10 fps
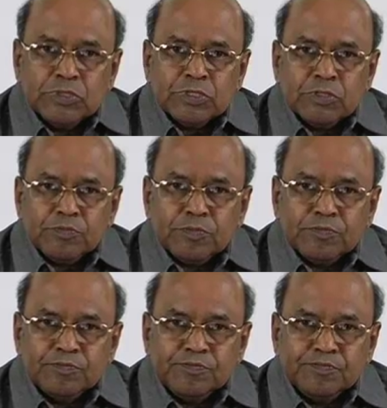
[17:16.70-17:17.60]
So
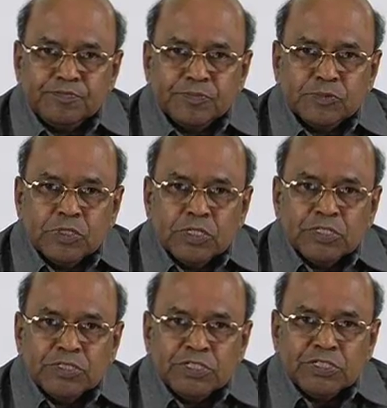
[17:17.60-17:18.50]

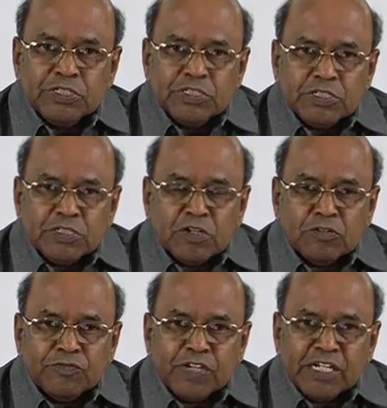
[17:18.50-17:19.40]
this is
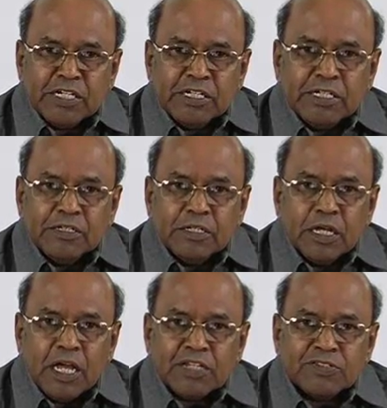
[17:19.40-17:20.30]
now finally
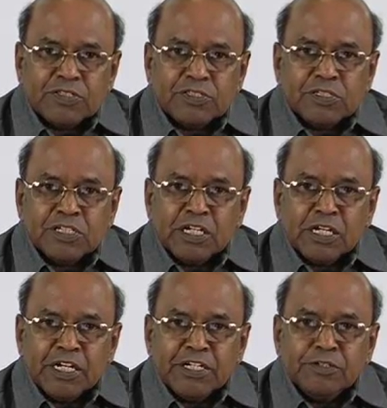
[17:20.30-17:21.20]
axis
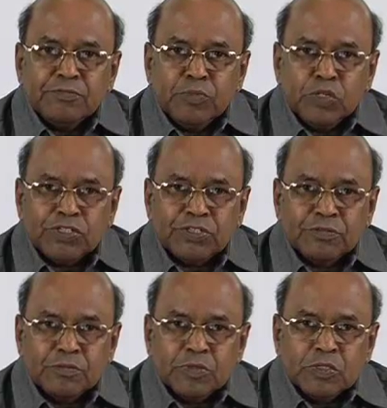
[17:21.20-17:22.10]
inclined to both.
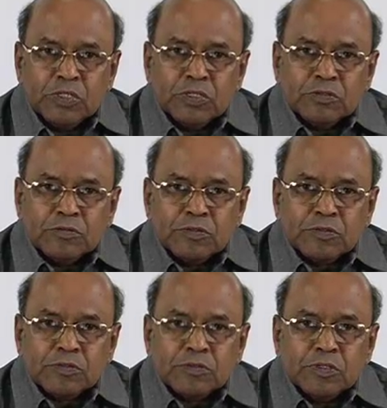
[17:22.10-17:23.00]

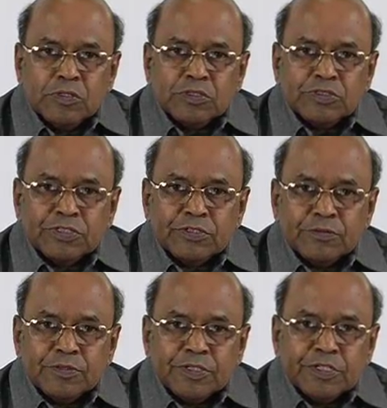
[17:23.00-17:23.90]
So
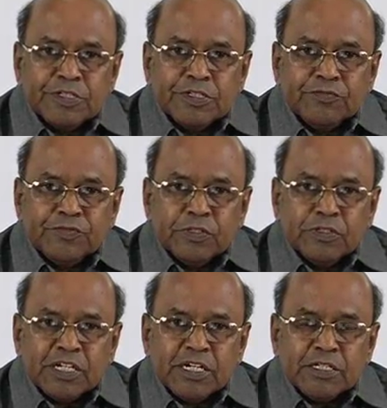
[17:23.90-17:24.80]
if you
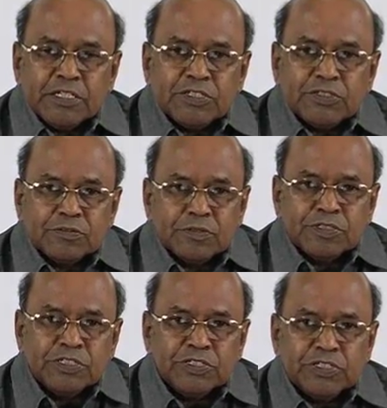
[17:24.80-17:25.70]
look at this,
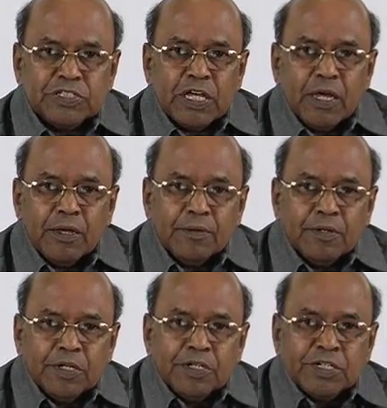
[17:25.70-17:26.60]
this is a
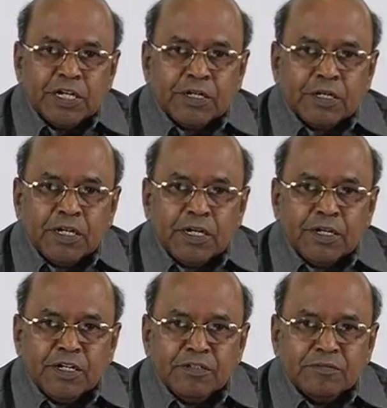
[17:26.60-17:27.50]

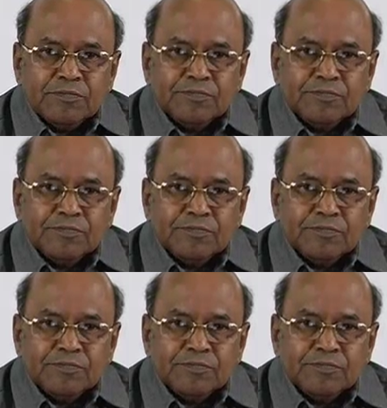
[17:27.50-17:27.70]
tetrahedron.